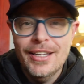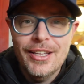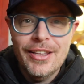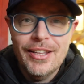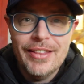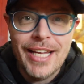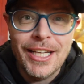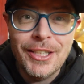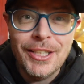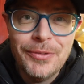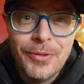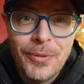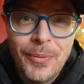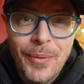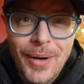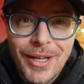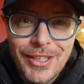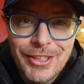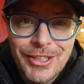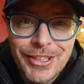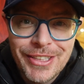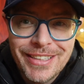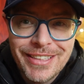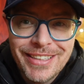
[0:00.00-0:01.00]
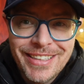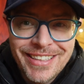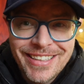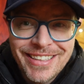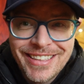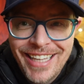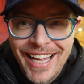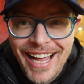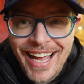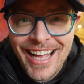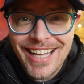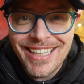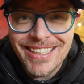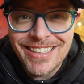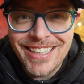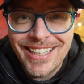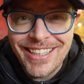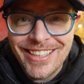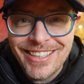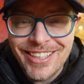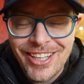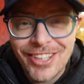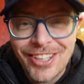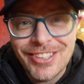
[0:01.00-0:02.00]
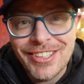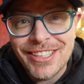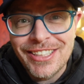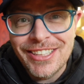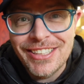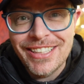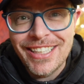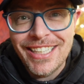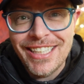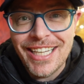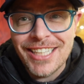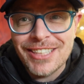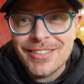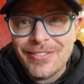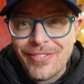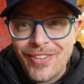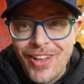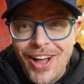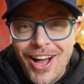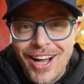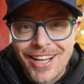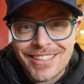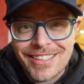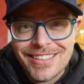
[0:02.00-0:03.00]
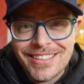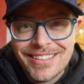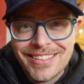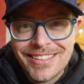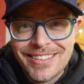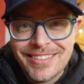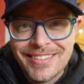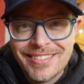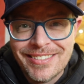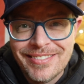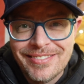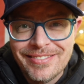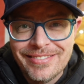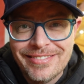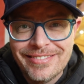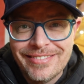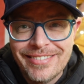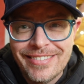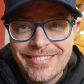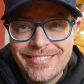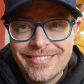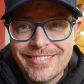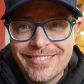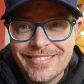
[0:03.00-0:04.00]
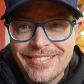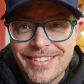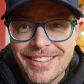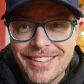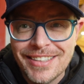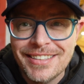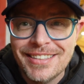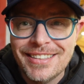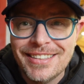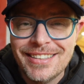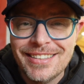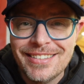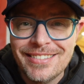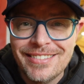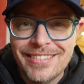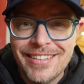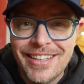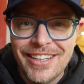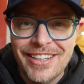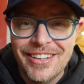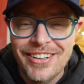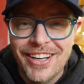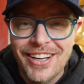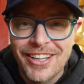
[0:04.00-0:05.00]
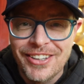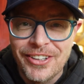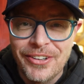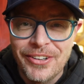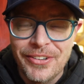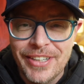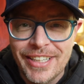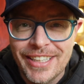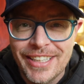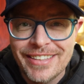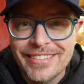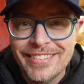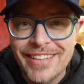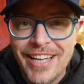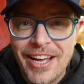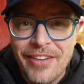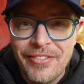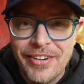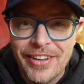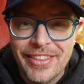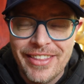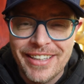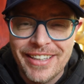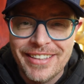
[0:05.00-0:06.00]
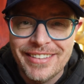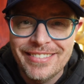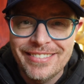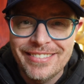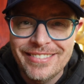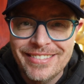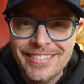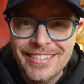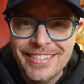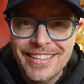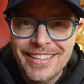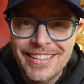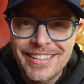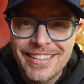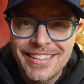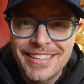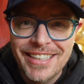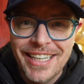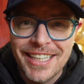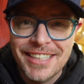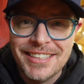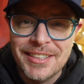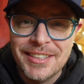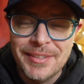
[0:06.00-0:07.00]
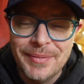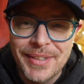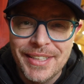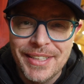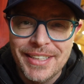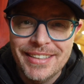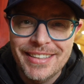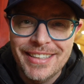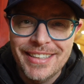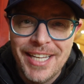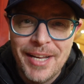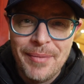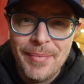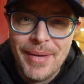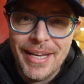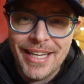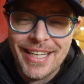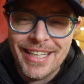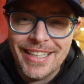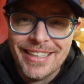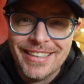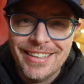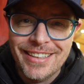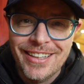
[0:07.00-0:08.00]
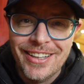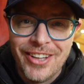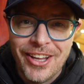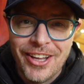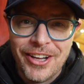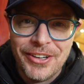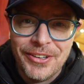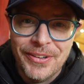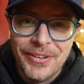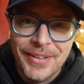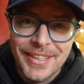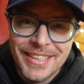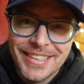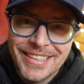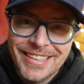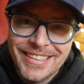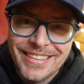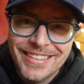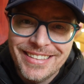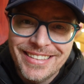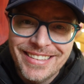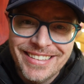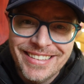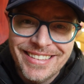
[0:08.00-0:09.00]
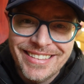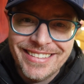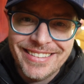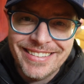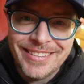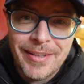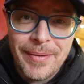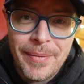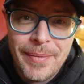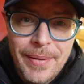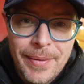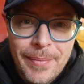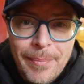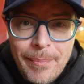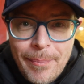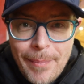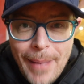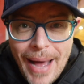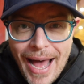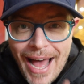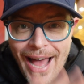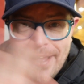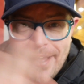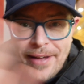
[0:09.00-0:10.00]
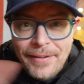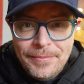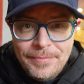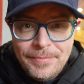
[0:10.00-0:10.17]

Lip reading: Thanks for watching, and I'll see you in the next vlogs. Because they're unloading everything next to me and making a lot of noise. Bye.